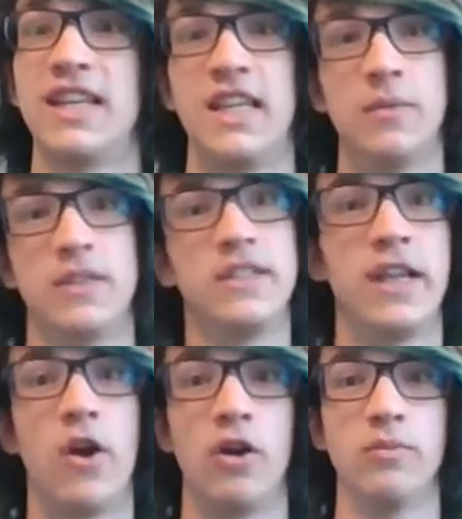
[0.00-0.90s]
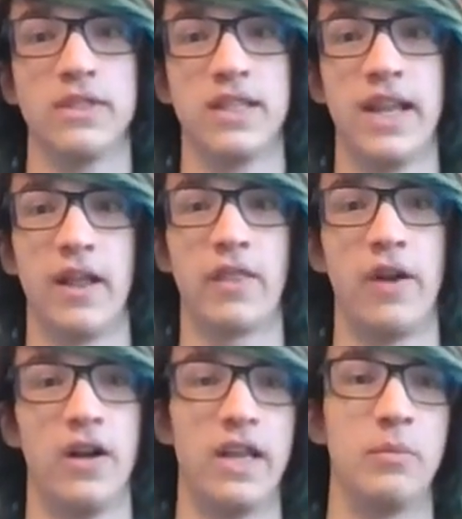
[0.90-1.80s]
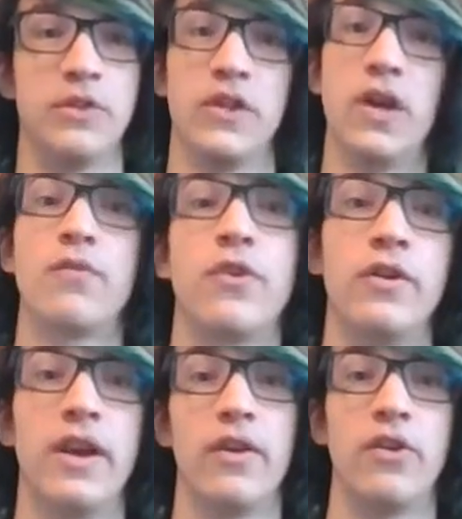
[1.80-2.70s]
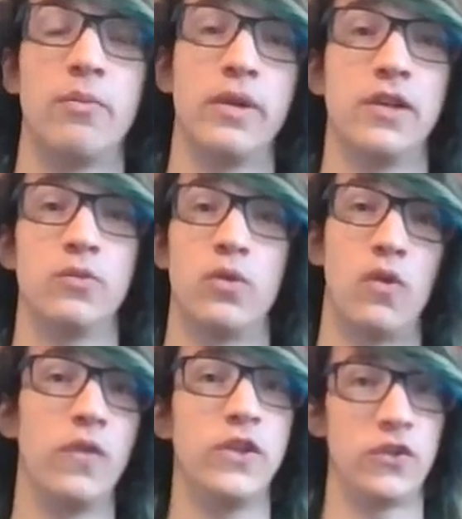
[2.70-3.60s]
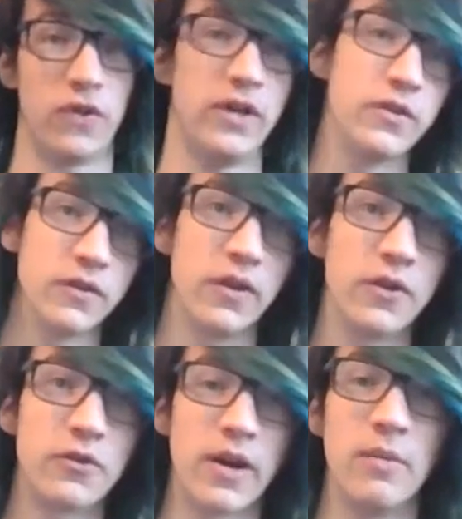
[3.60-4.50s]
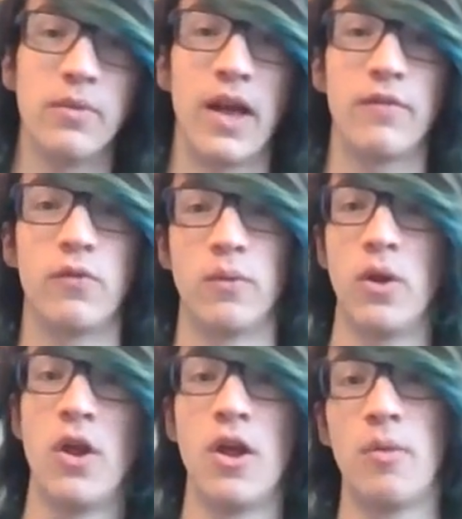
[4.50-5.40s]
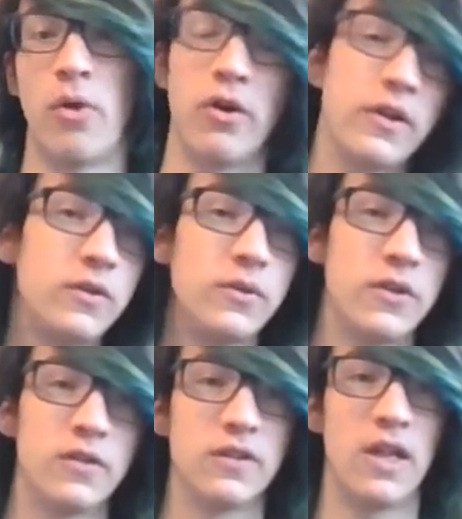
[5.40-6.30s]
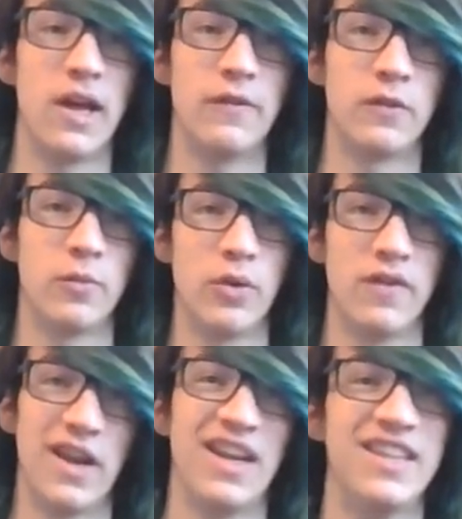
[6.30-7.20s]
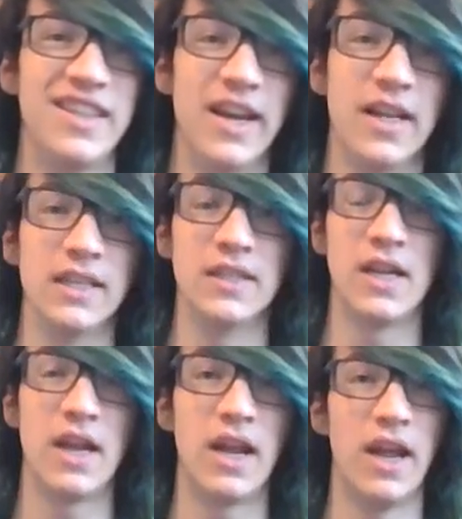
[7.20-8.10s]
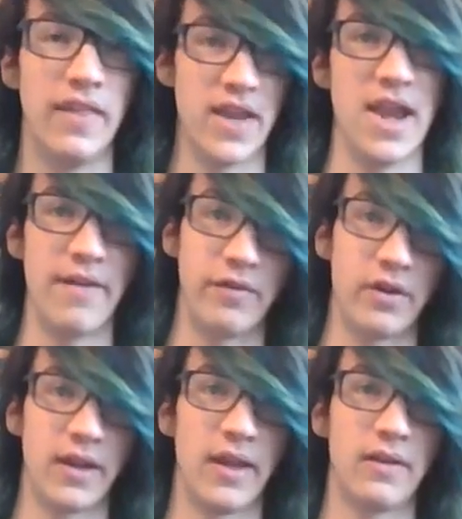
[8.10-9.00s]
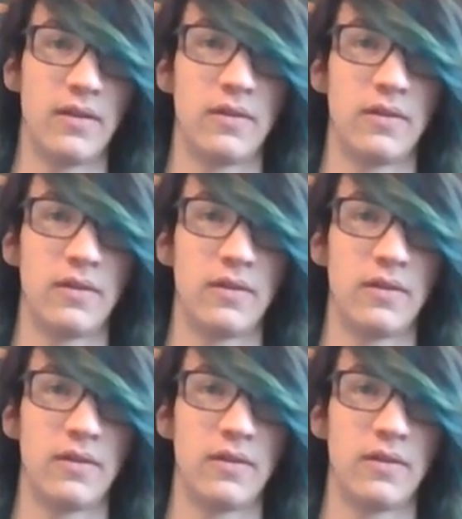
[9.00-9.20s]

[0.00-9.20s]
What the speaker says: keeps us at arm's length, unable to comfort our narrator because we're only strangers on a train platform. Party to each other's lives for a brief 80 seconds, and then never again.